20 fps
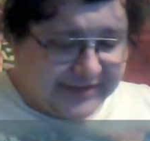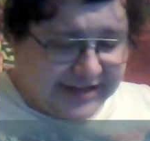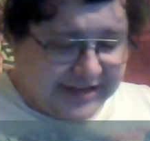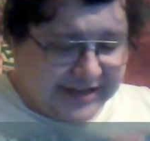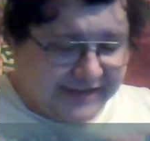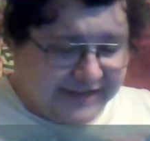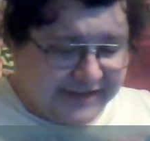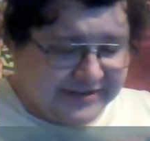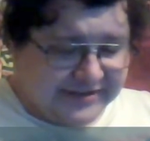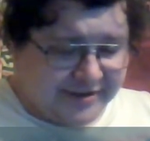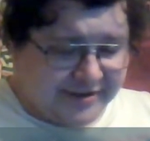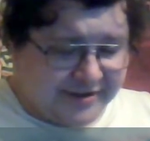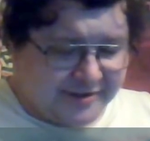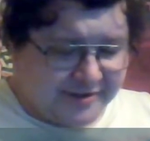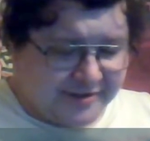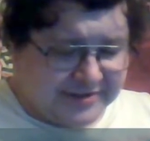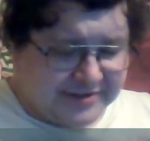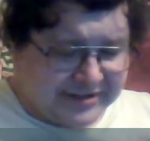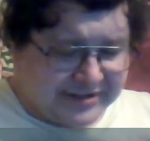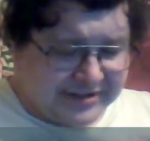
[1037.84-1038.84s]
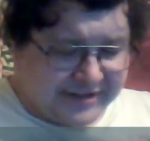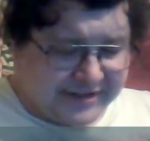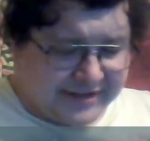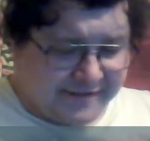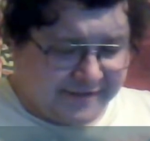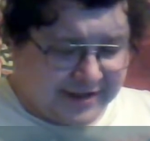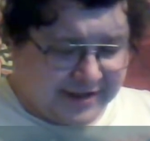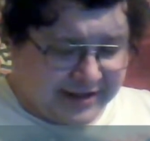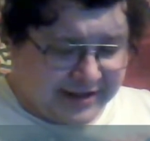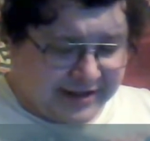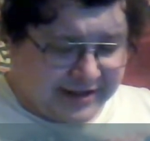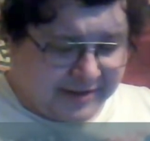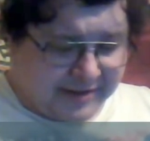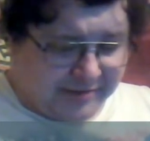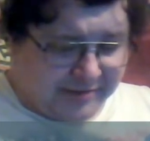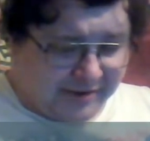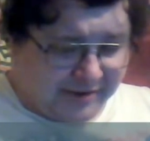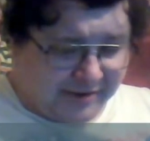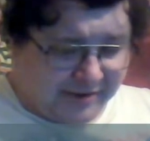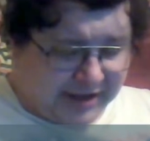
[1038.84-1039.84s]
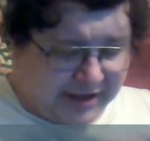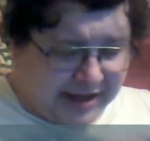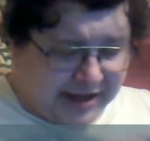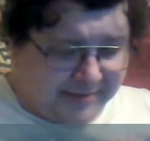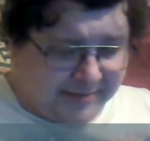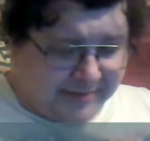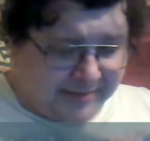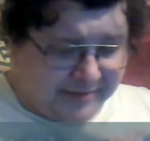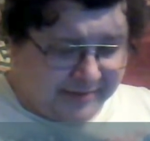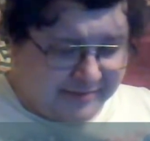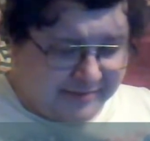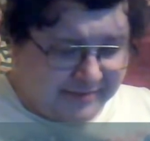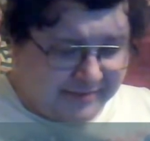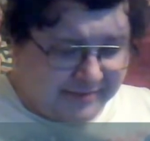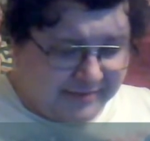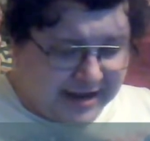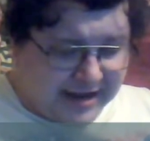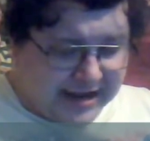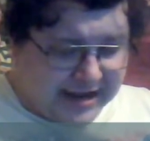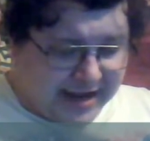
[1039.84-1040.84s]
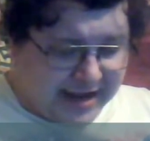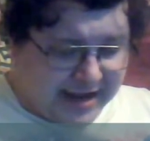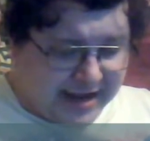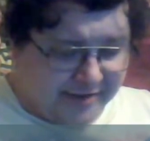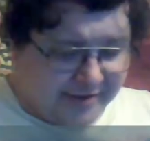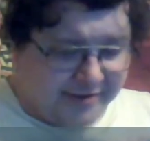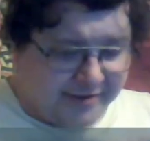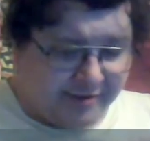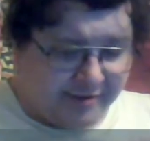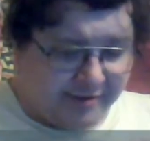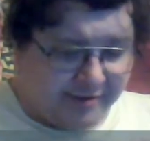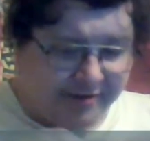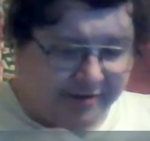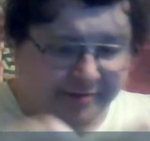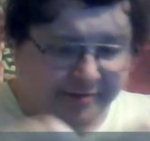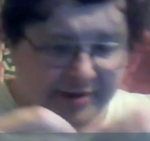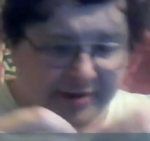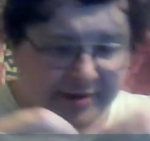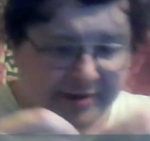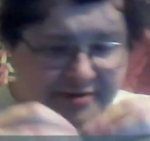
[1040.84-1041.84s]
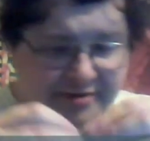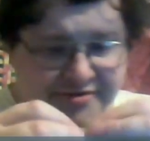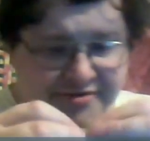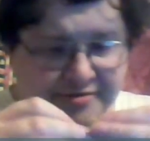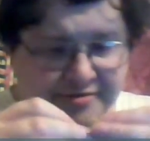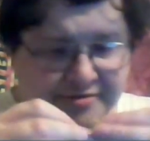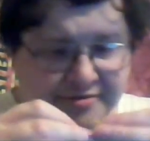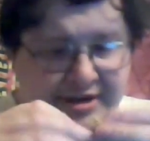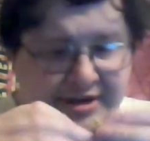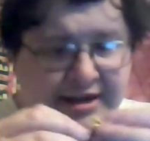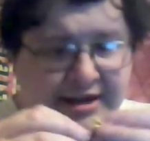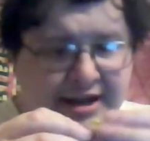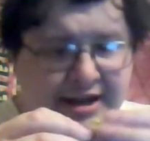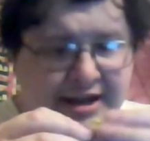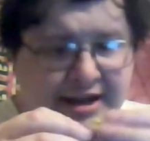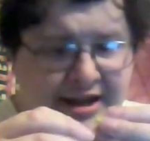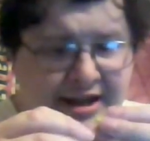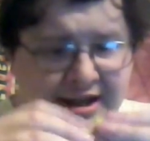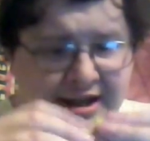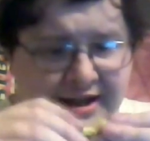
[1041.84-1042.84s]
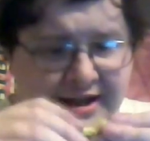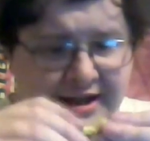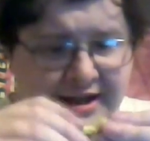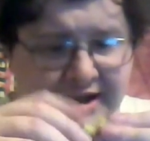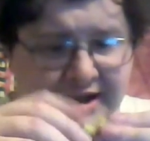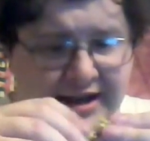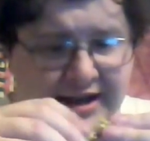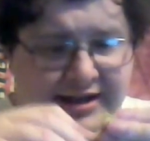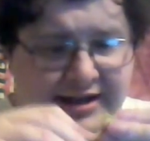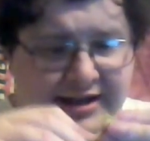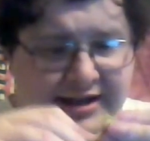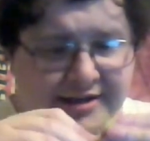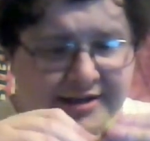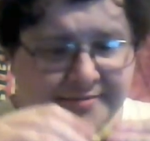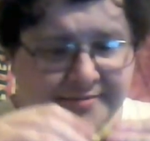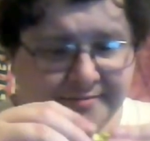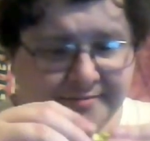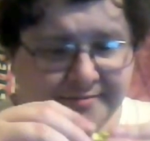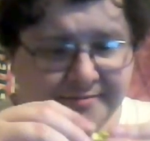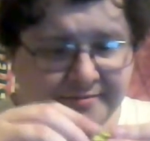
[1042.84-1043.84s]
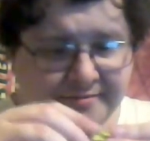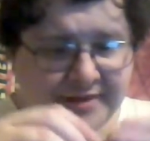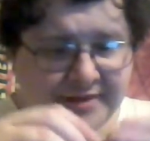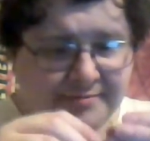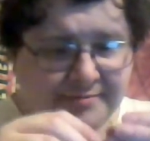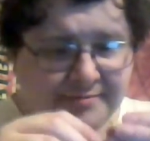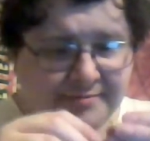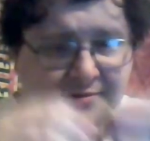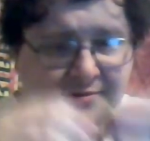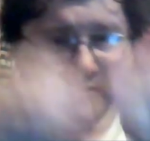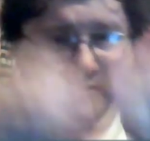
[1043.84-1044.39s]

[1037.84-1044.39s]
His arms look different, and they pull up and out, and they're all a little ball joint, and he can move